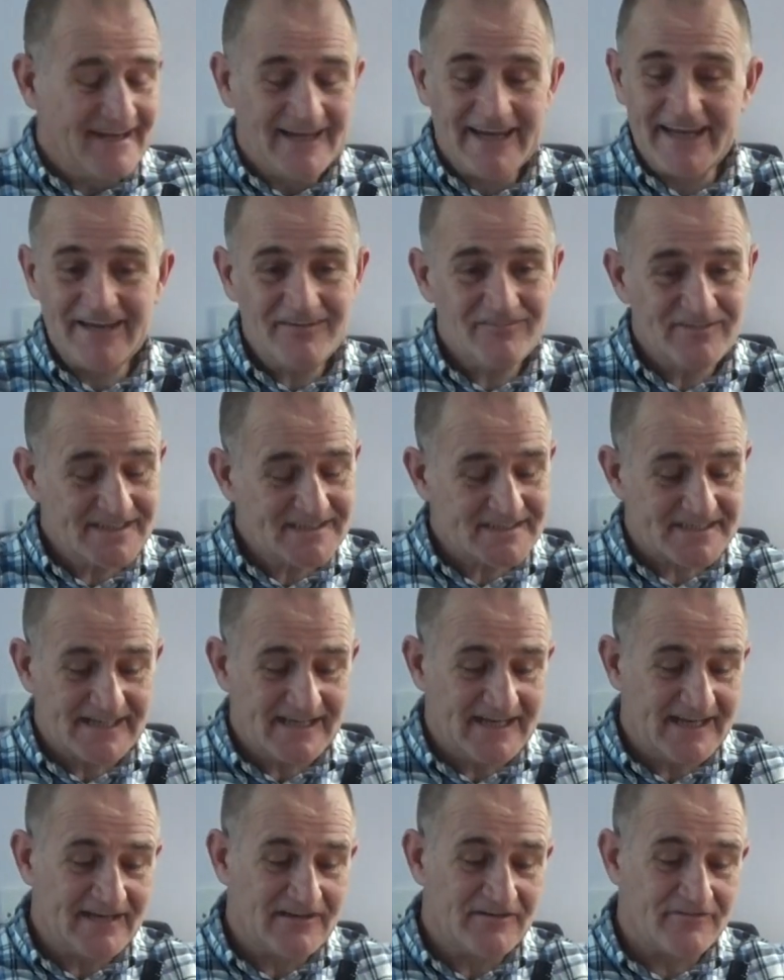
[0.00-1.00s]
Even a
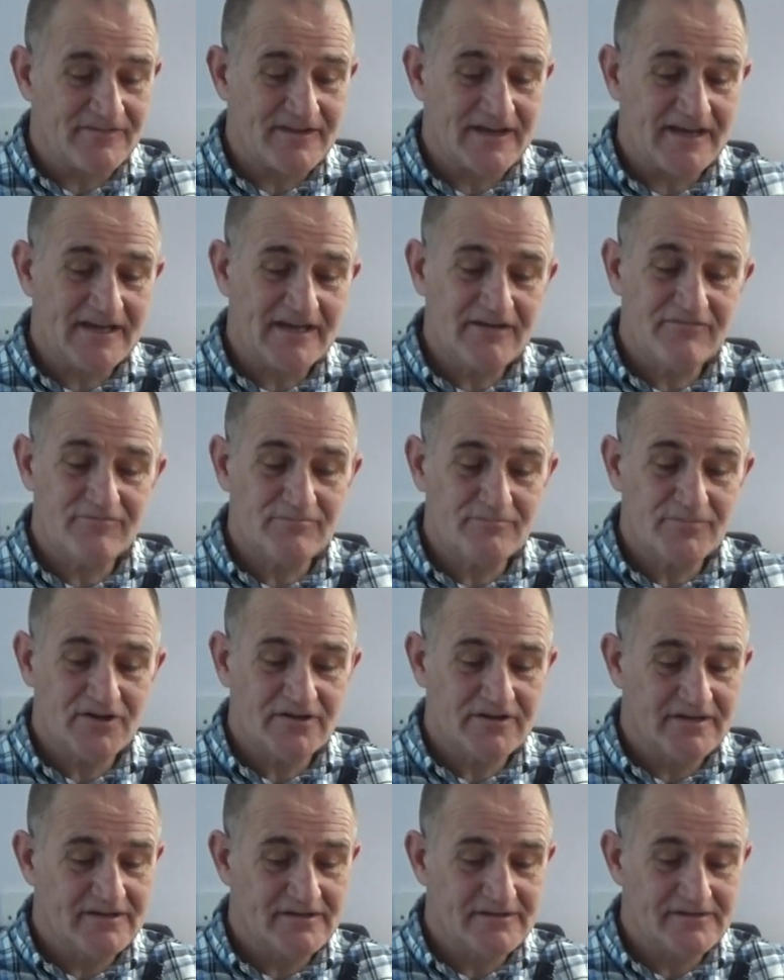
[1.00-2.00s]
silly little thing, even
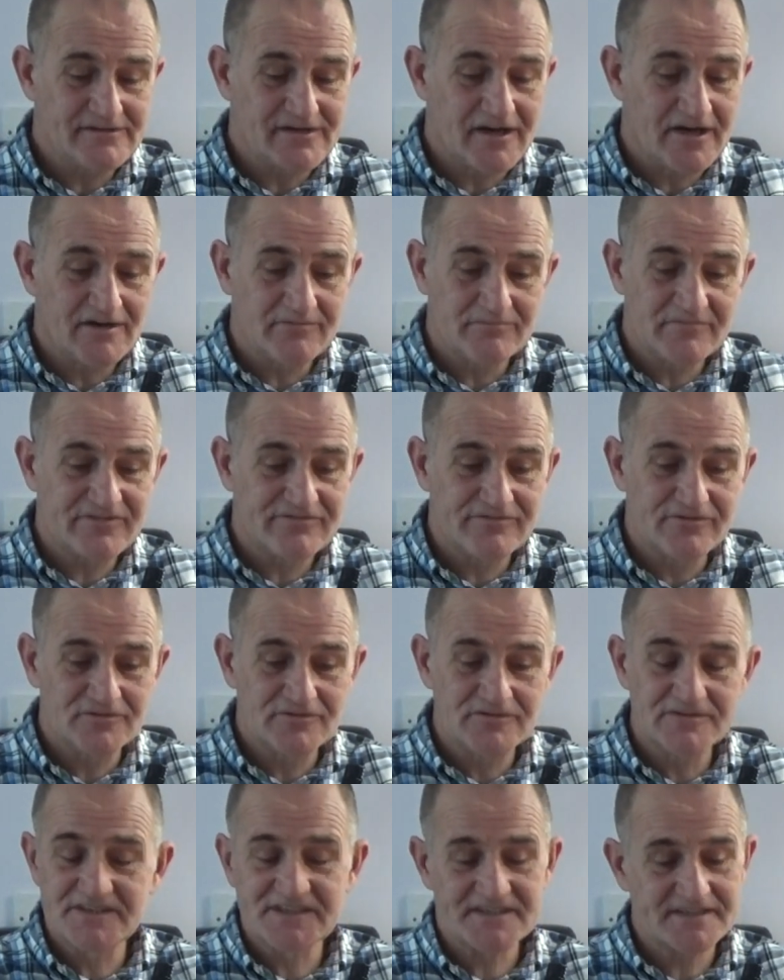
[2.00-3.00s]
my Armed
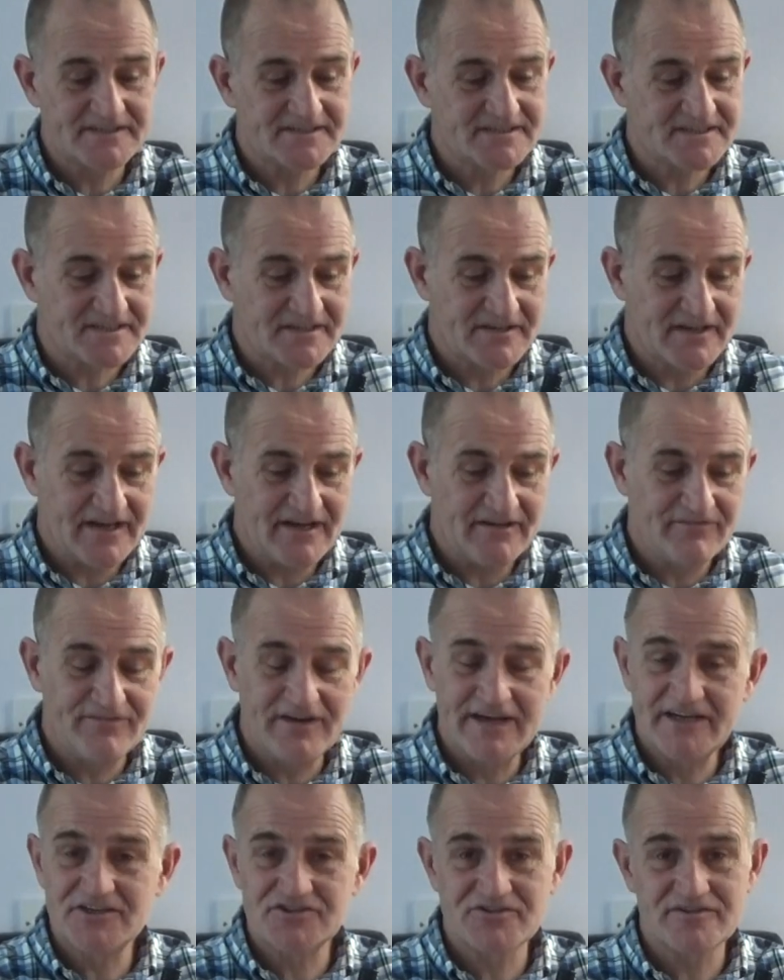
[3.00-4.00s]
Forces
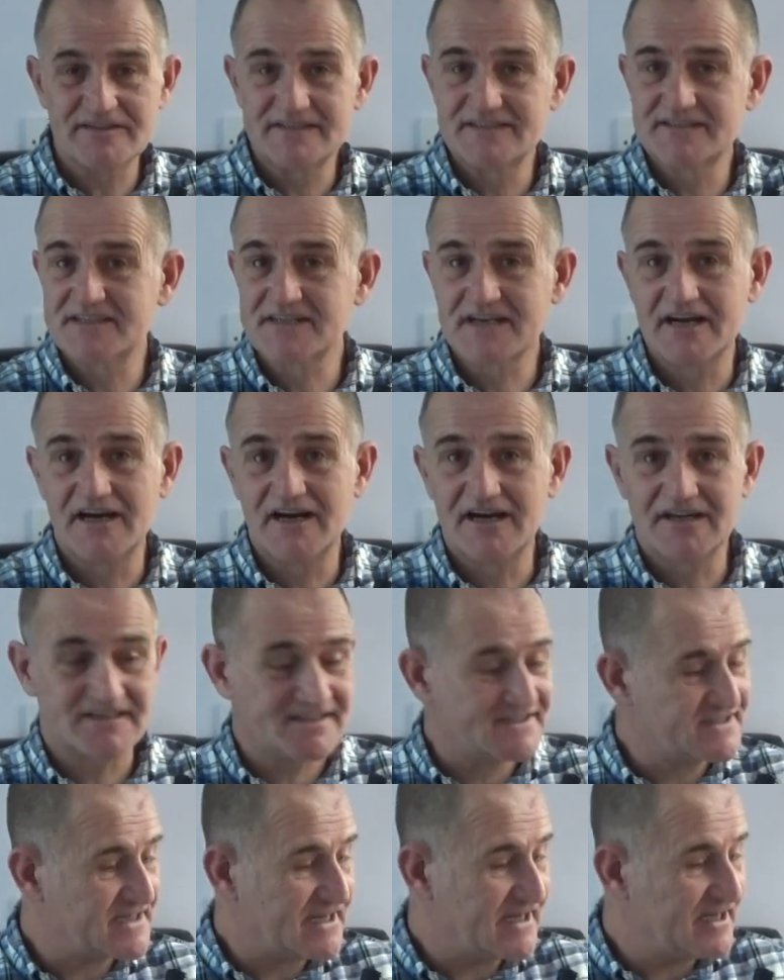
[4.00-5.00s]
Veterans card
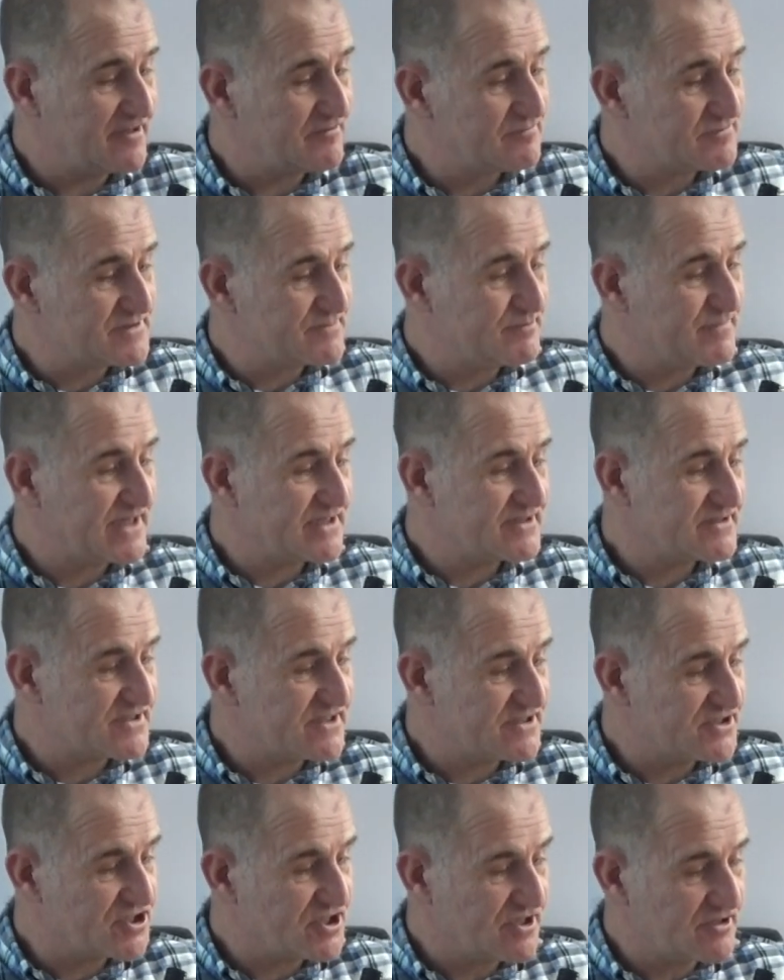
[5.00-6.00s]
has helped, because
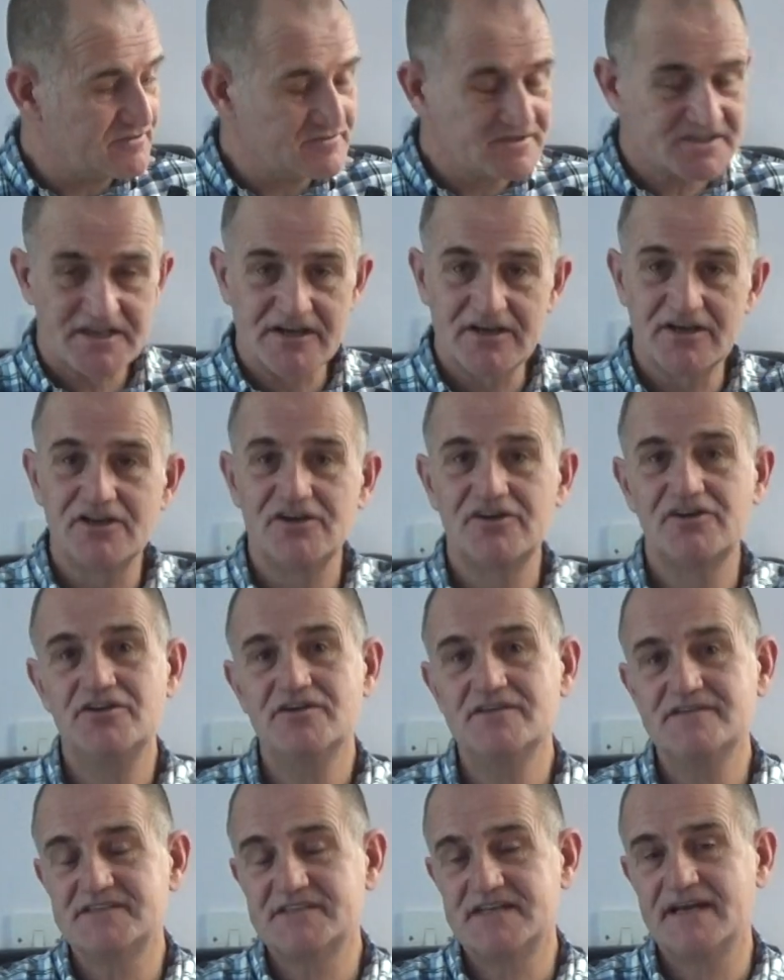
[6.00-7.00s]
it shows that you're
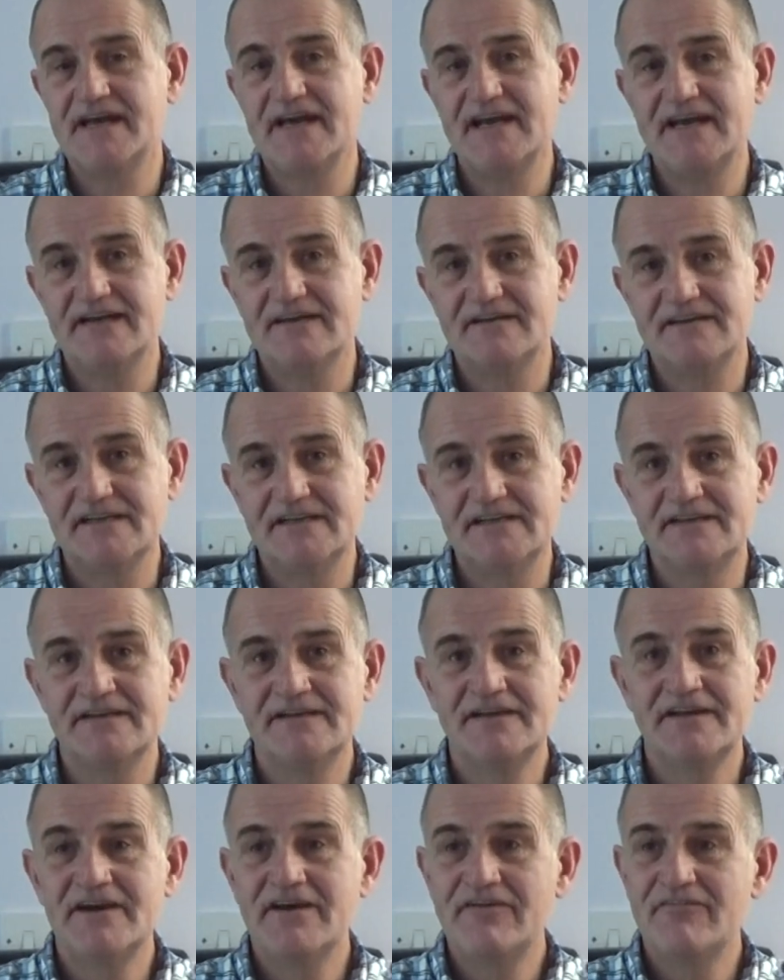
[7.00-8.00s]
used to handling
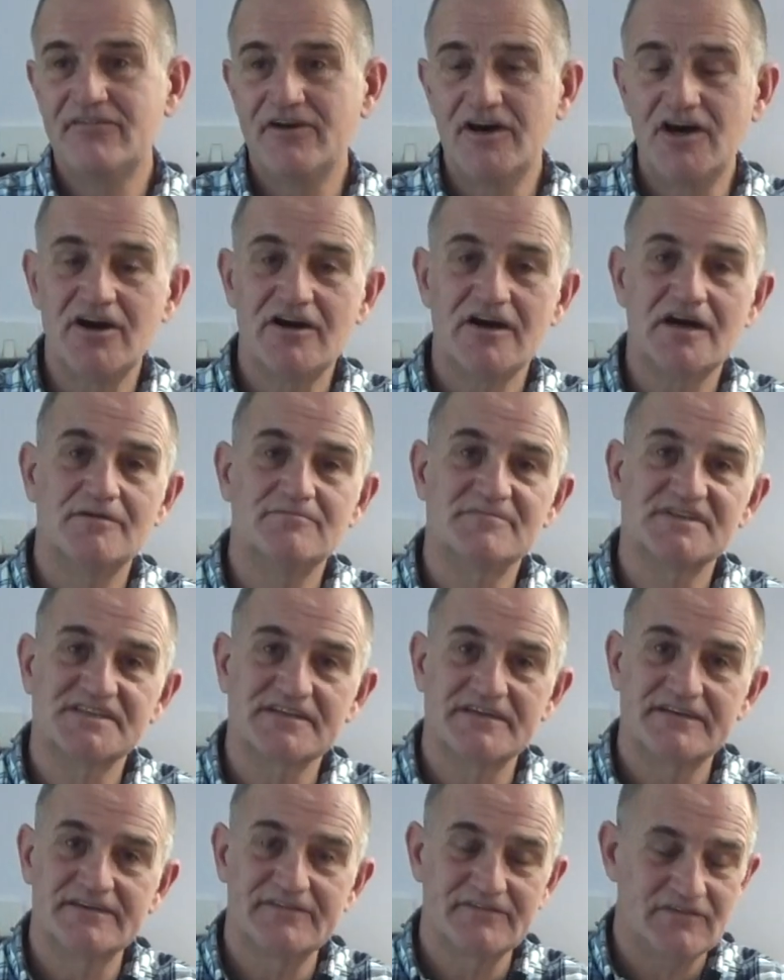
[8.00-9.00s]
firearms
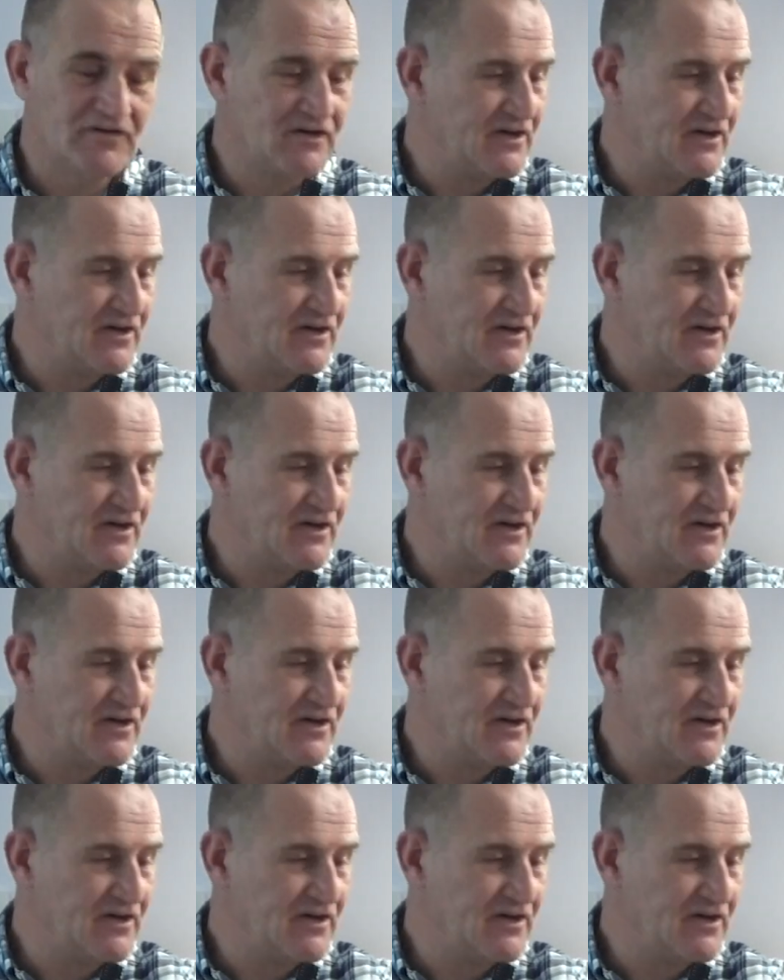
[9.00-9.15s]
and